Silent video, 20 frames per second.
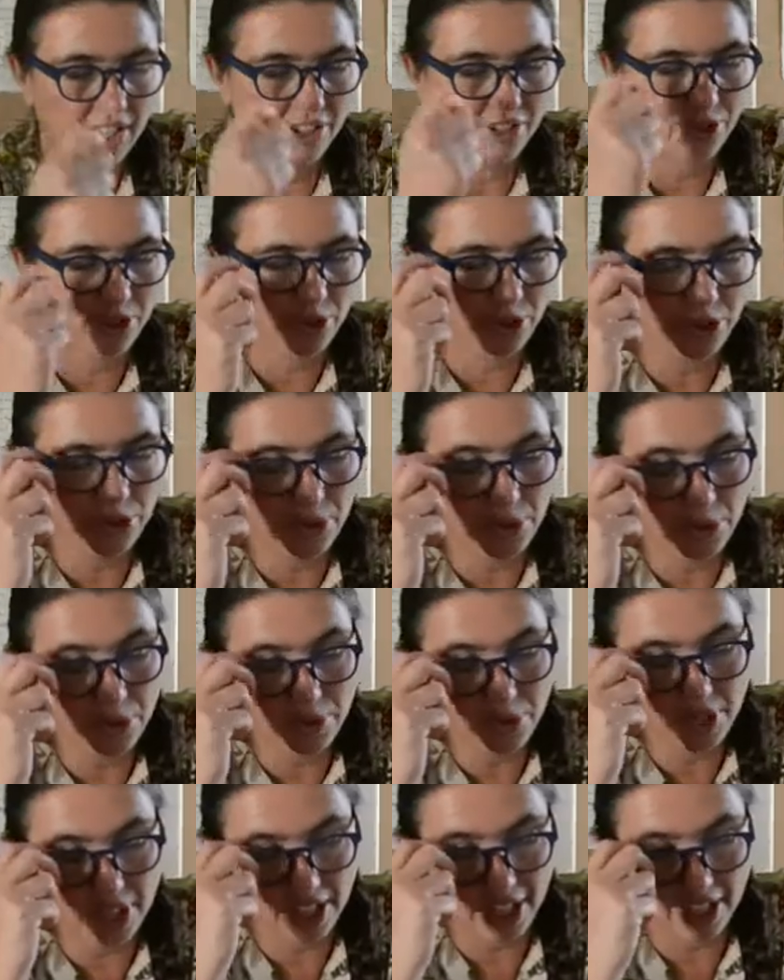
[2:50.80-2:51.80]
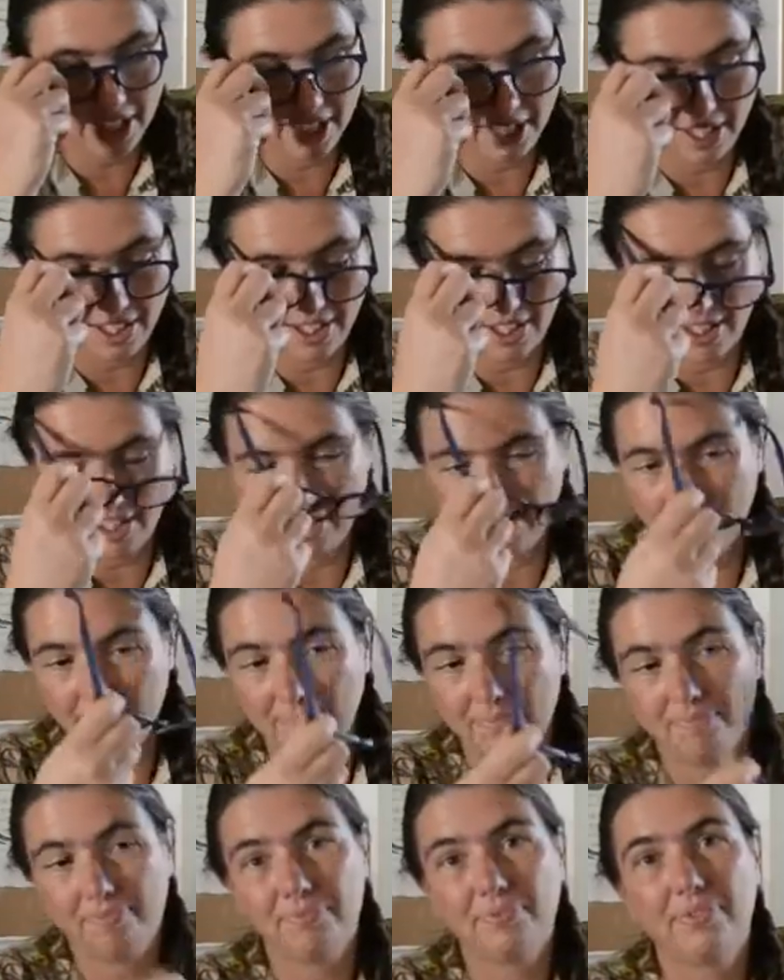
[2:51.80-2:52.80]
So you can
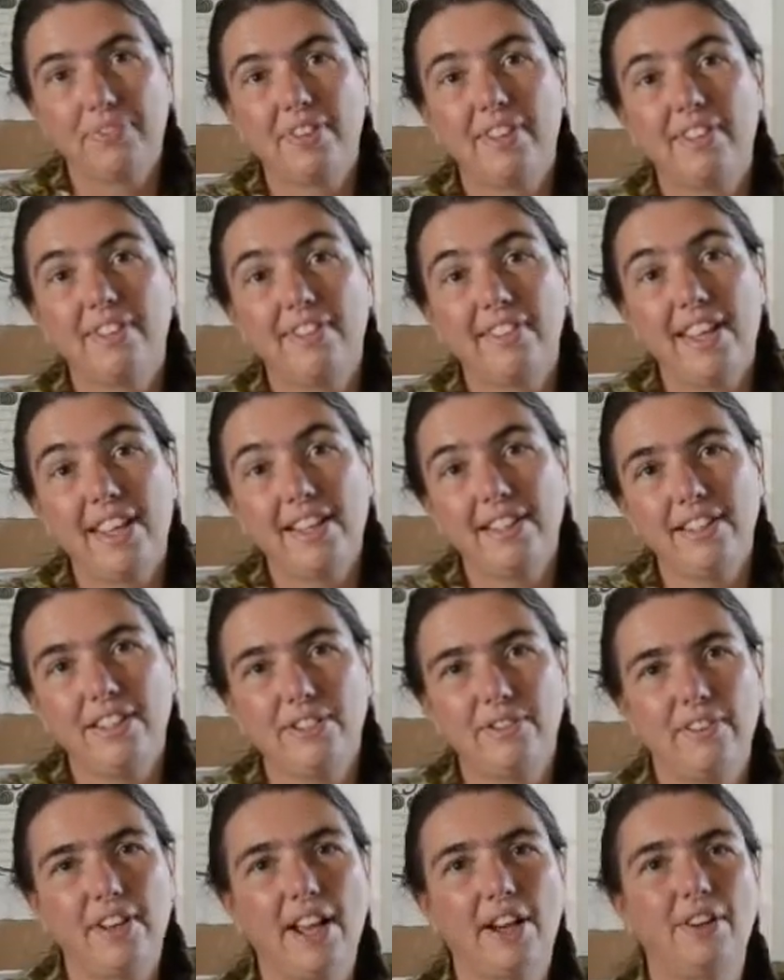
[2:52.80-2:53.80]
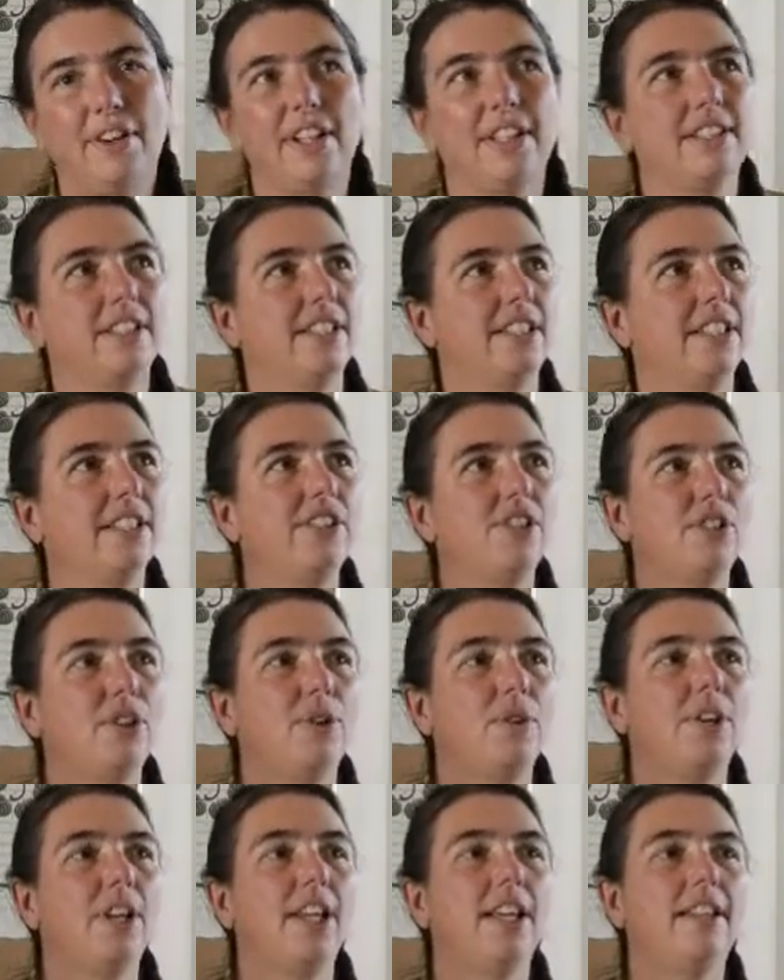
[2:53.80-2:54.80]
take these flower essences so
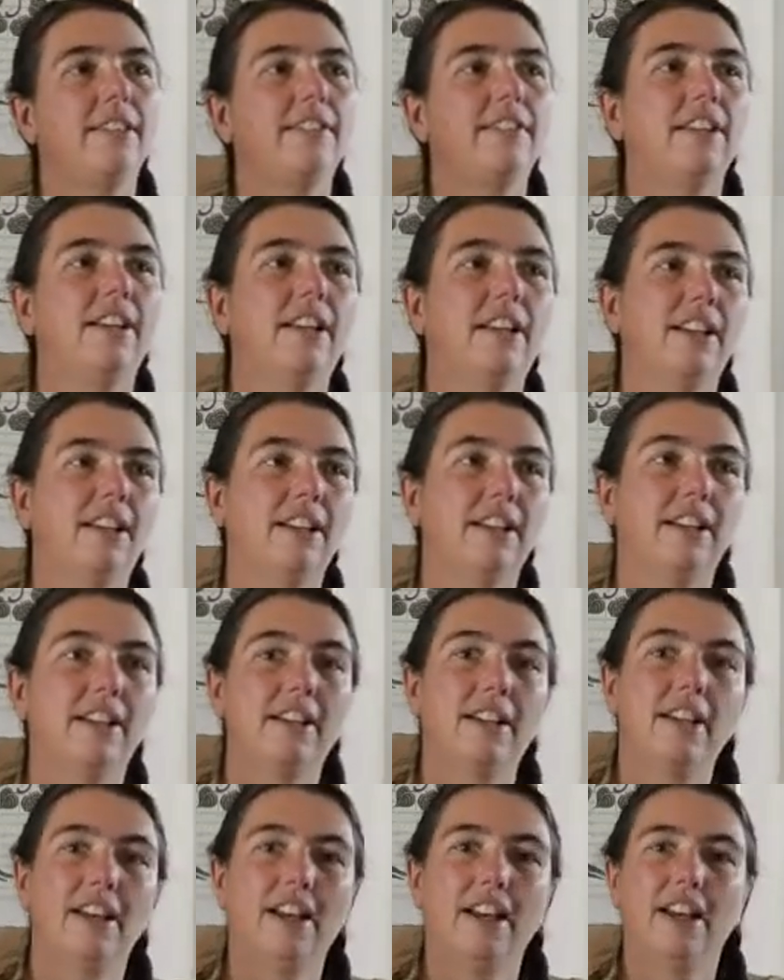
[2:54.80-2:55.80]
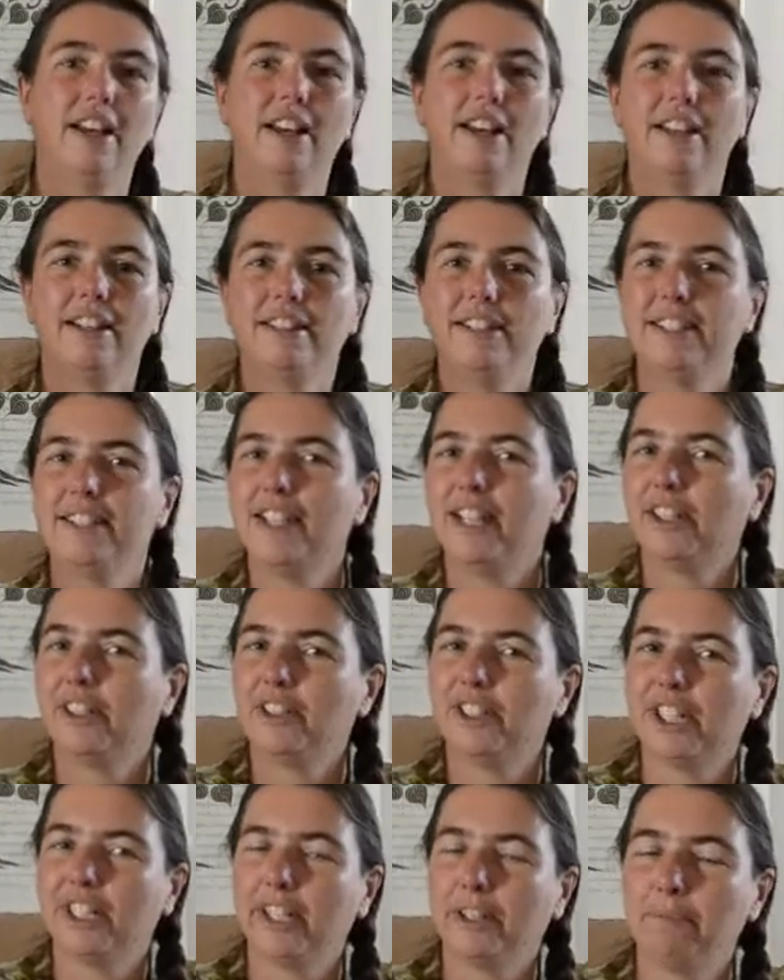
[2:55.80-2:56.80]
that this
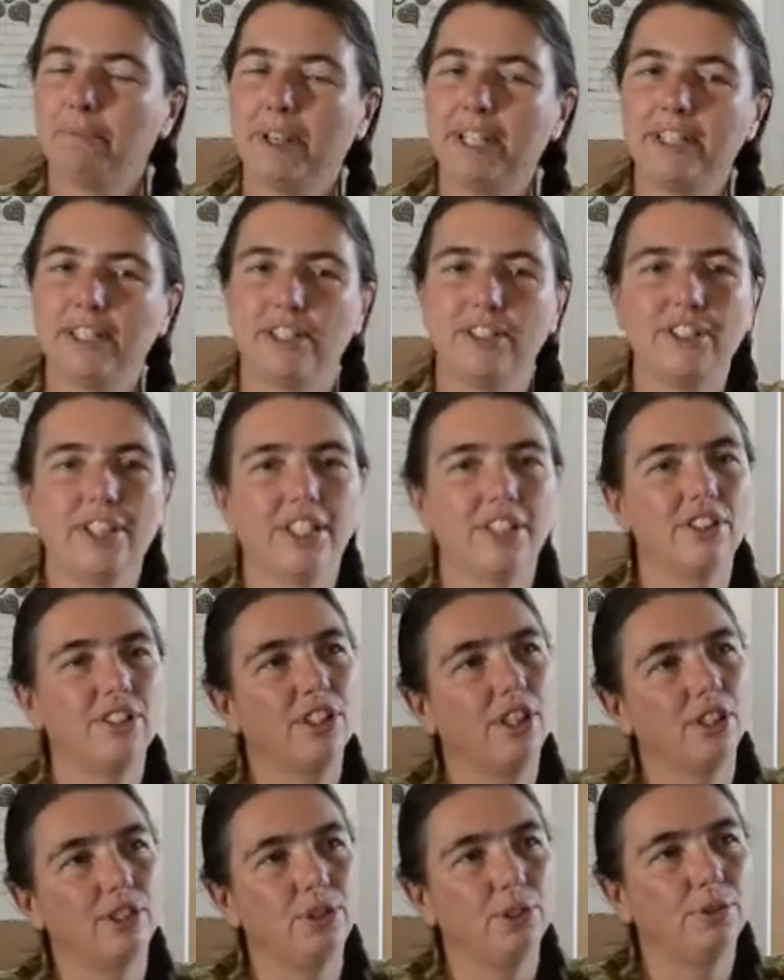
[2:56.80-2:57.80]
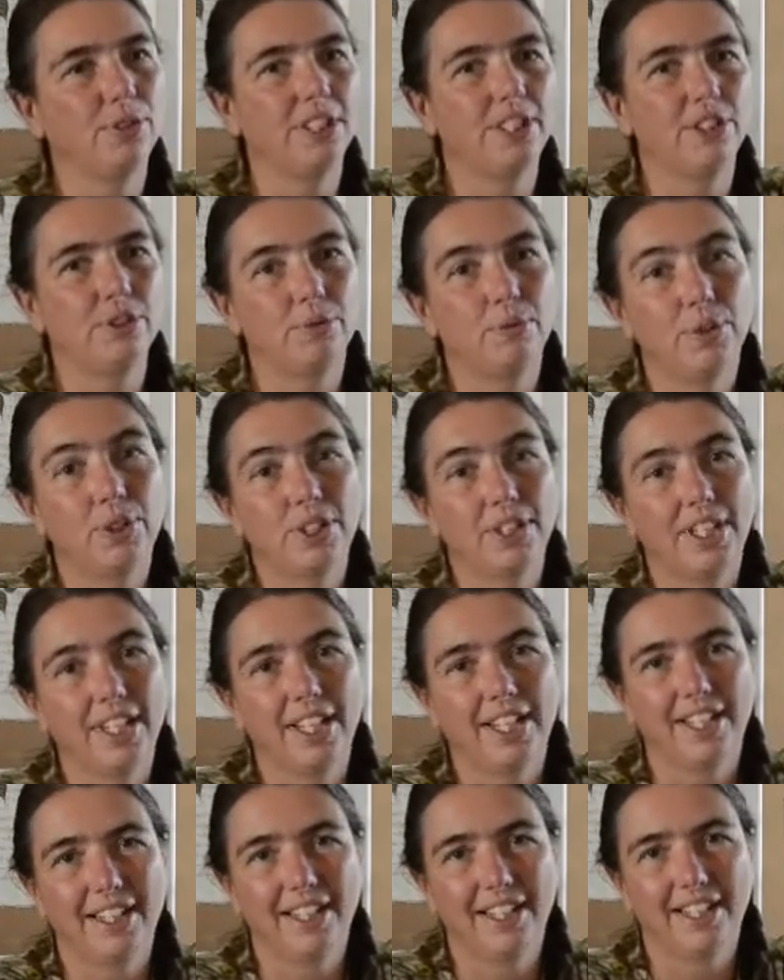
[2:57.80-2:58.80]
energetic message can start doing its work
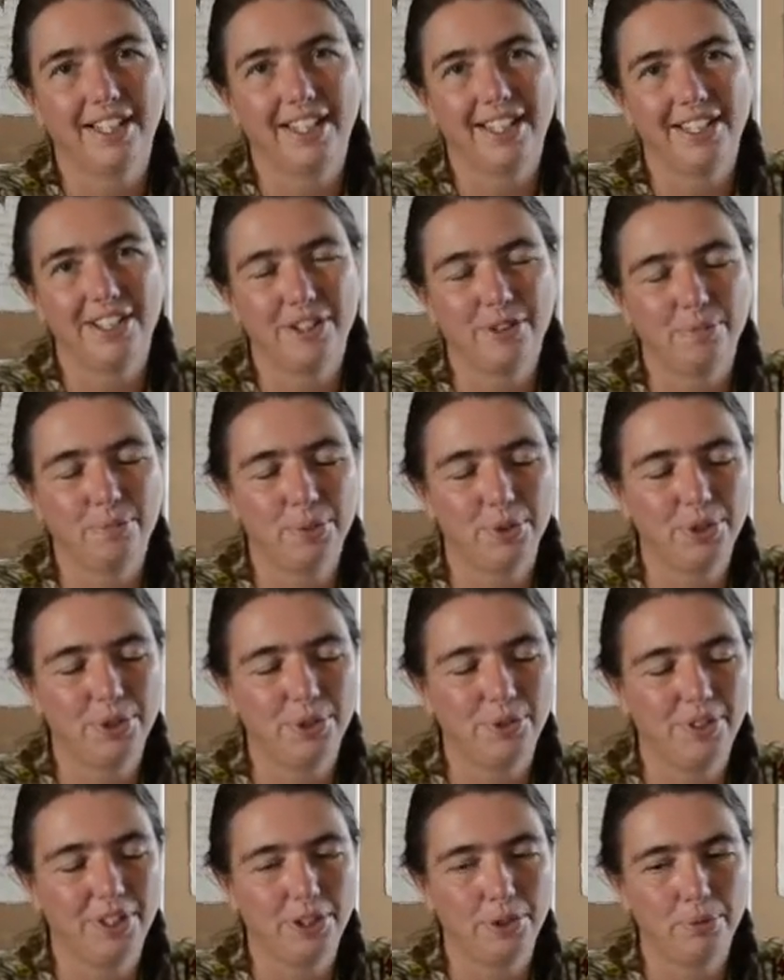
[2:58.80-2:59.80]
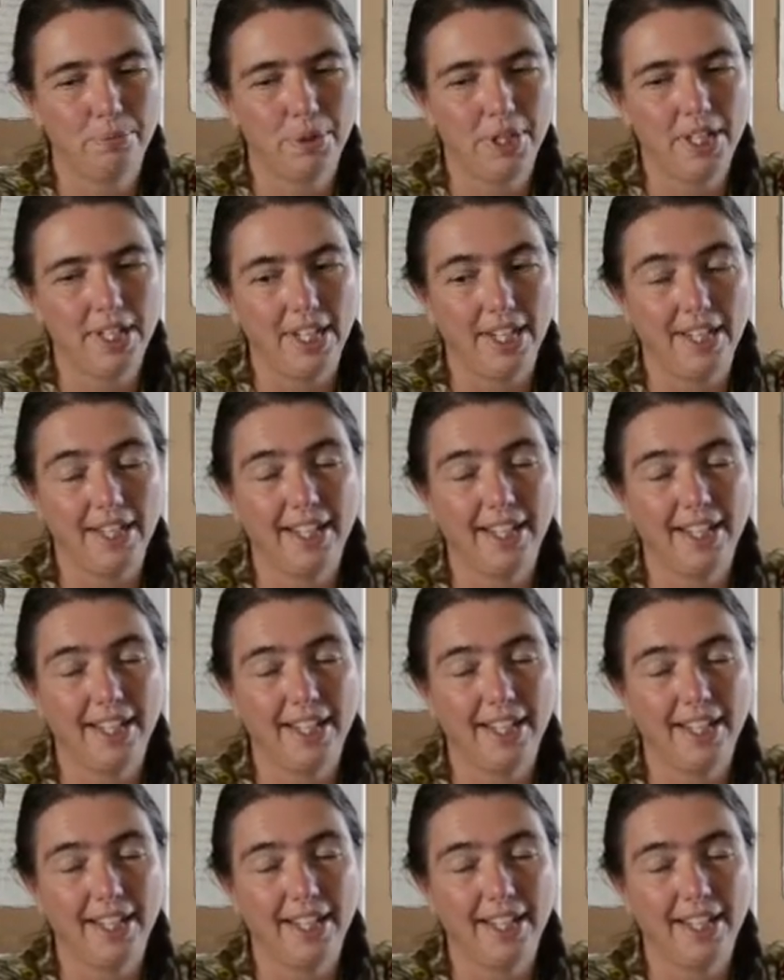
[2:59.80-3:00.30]
and can support you in your being.